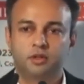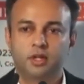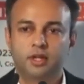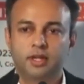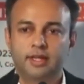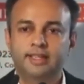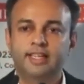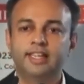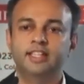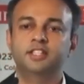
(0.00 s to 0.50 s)

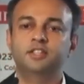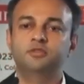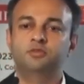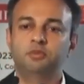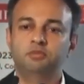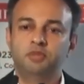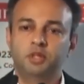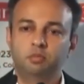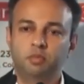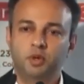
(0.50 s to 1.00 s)
There is a
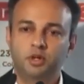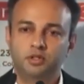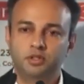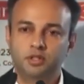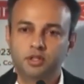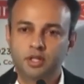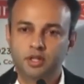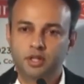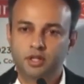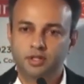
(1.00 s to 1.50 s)

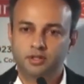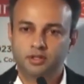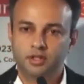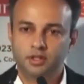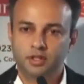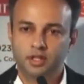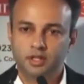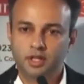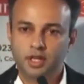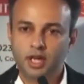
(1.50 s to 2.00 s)
50% increase in
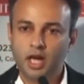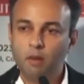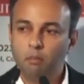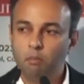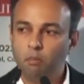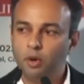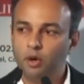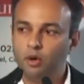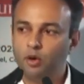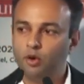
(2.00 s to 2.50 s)
the
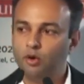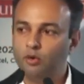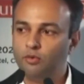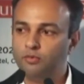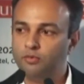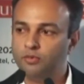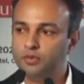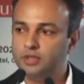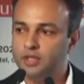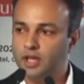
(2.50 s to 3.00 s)
number of
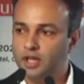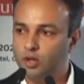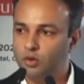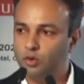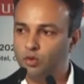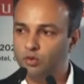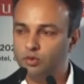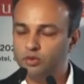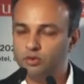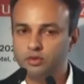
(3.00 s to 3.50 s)

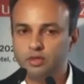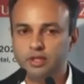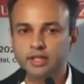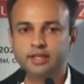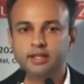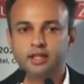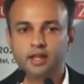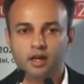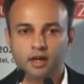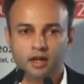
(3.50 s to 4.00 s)
cyclones in
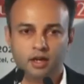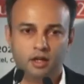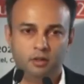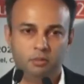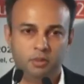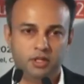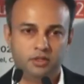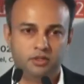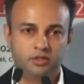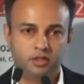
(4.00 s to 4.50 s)
the
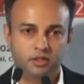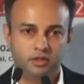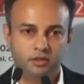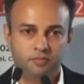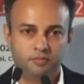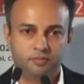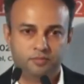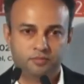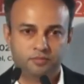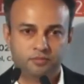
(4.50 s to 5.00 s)
Arabian Sea.
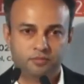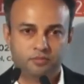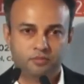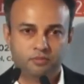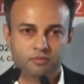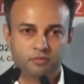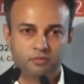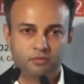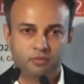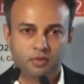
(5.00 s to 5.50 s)

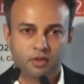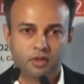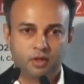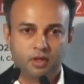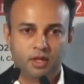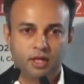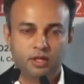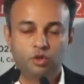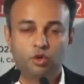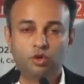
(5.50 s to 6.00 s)

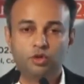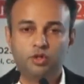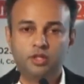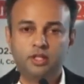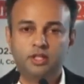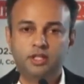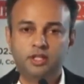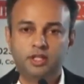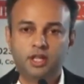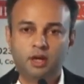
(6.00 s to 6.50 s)
And not only
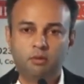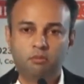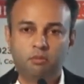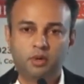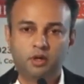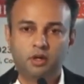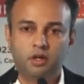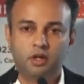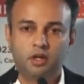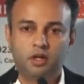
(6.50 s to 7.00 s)
the
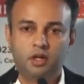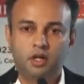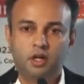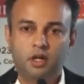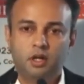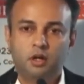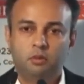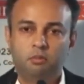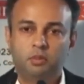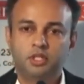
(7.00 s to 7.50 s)
number,
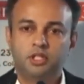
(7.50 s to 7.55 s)
but the